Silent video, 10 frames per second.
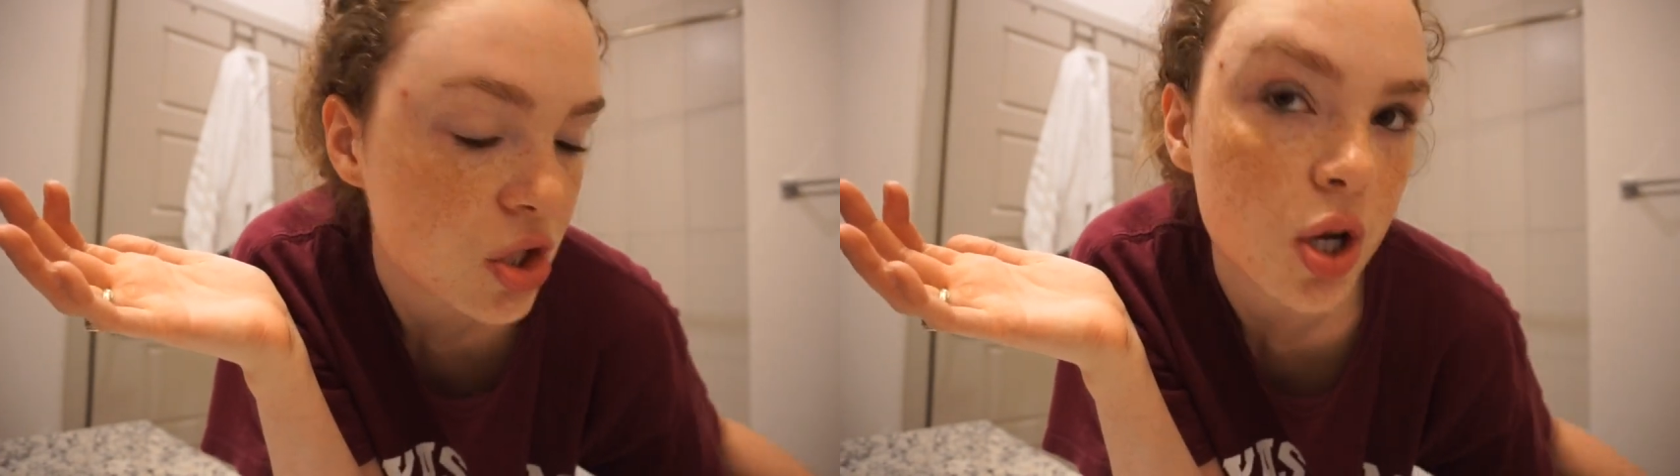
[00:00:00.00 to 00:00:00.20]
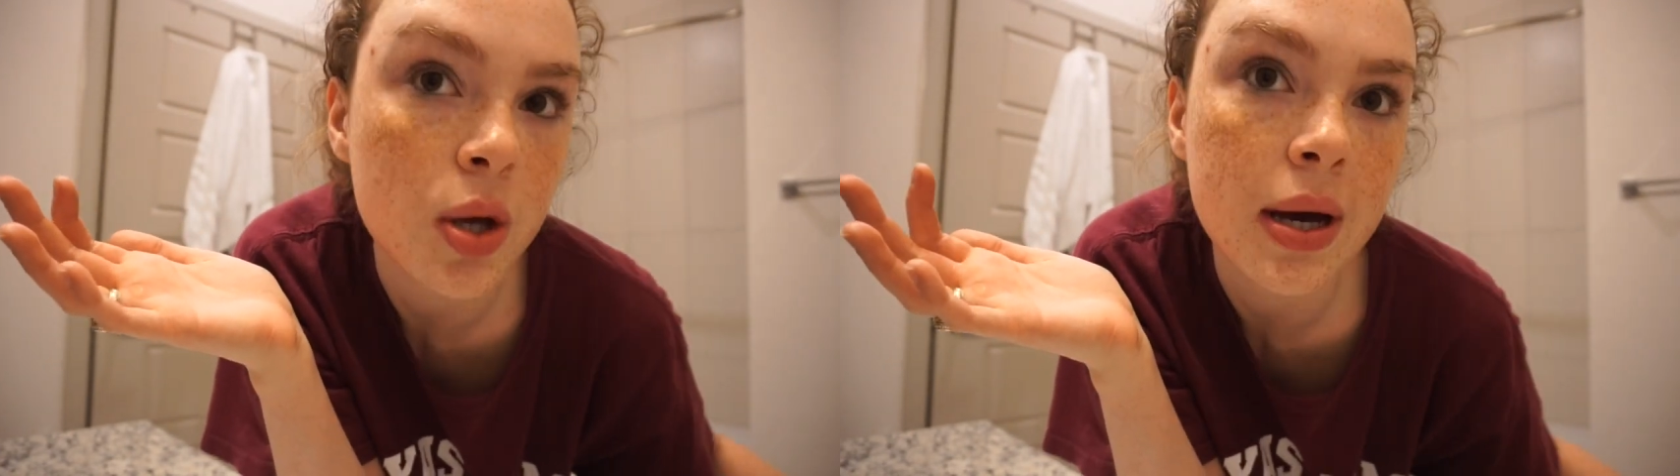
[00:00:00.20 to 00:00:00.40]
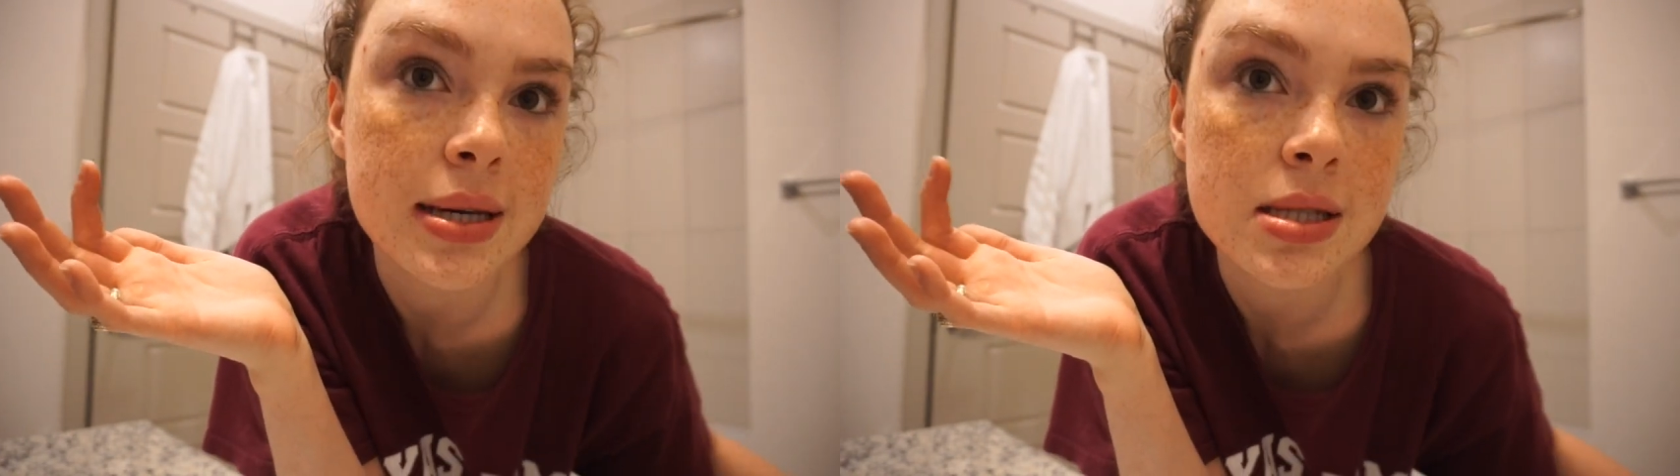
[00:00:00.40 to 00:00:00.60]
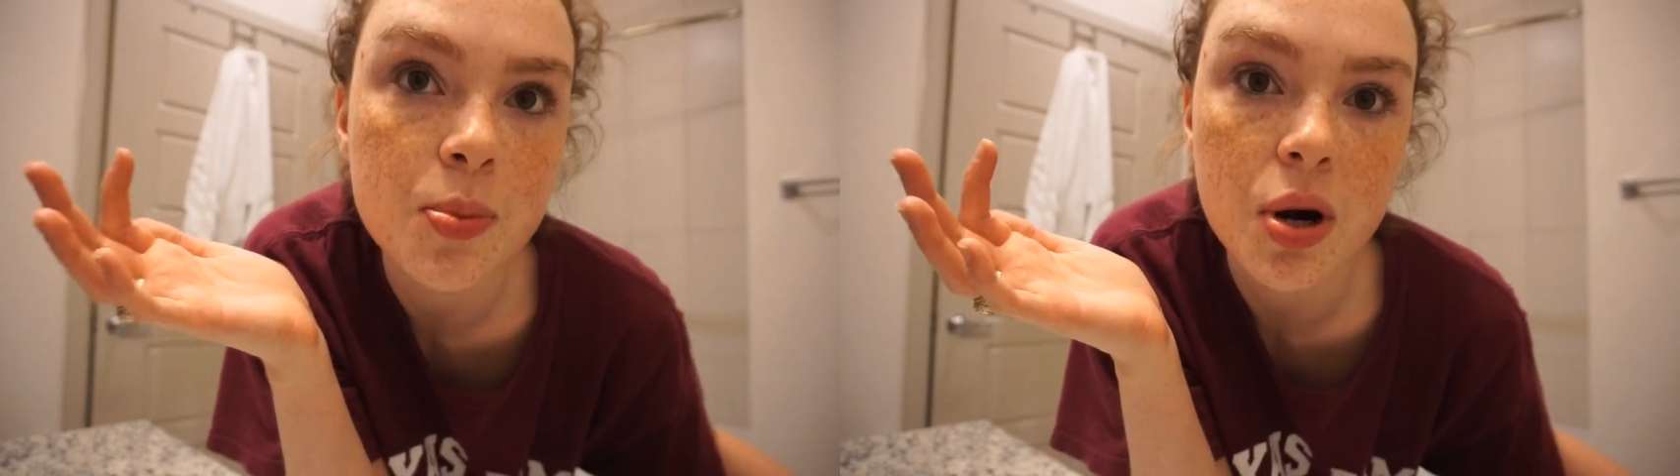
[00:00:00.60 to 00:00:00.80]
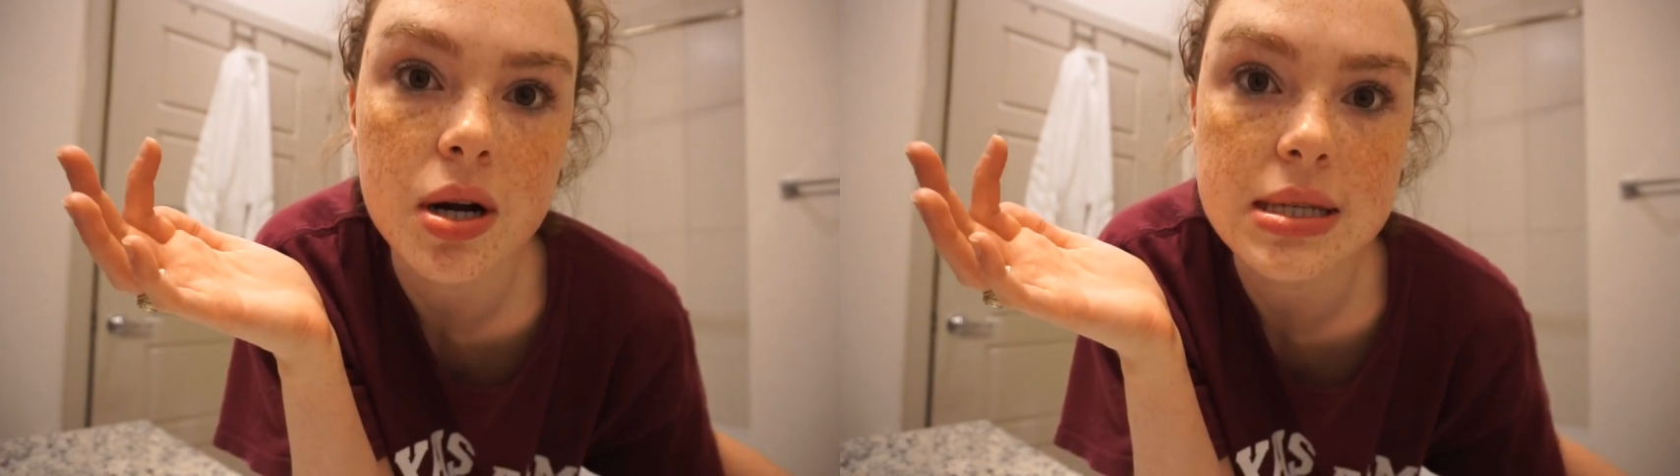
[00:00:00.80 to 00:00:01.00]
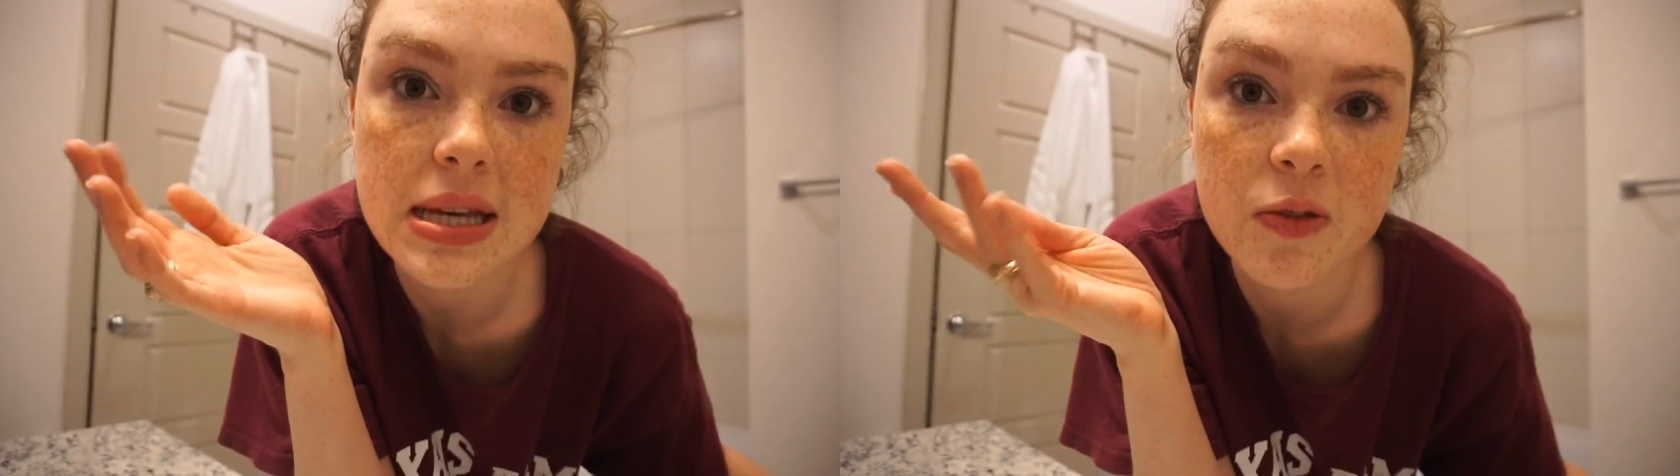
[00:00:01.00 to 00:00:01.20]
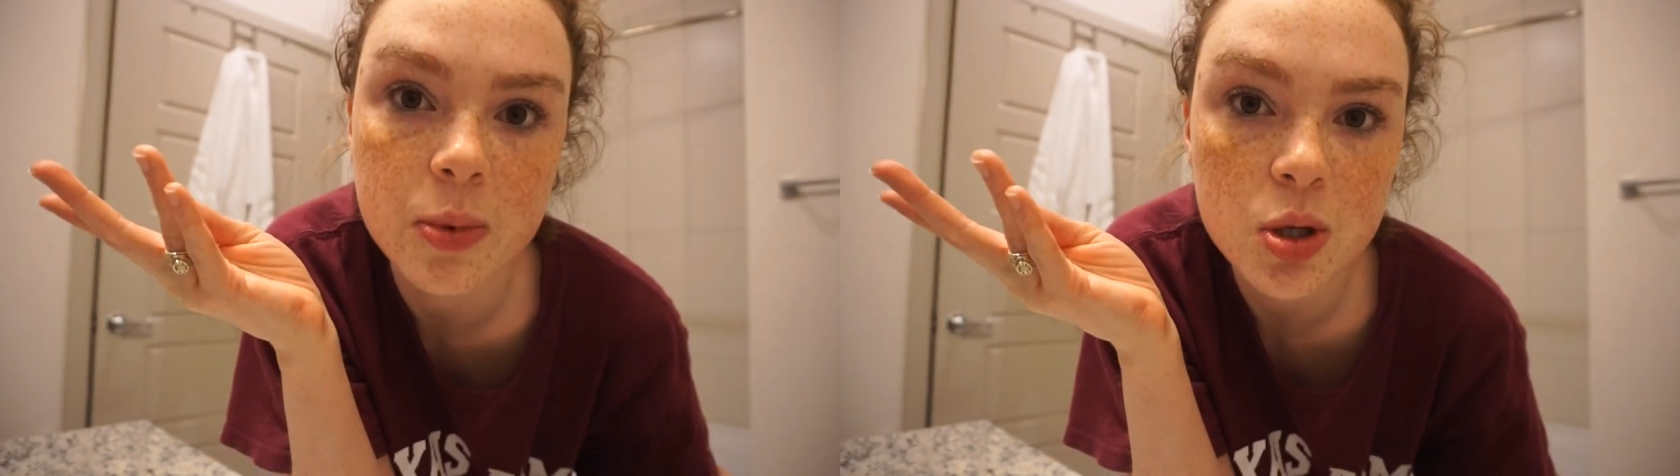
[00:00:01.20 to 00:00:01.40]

show you guys the products I've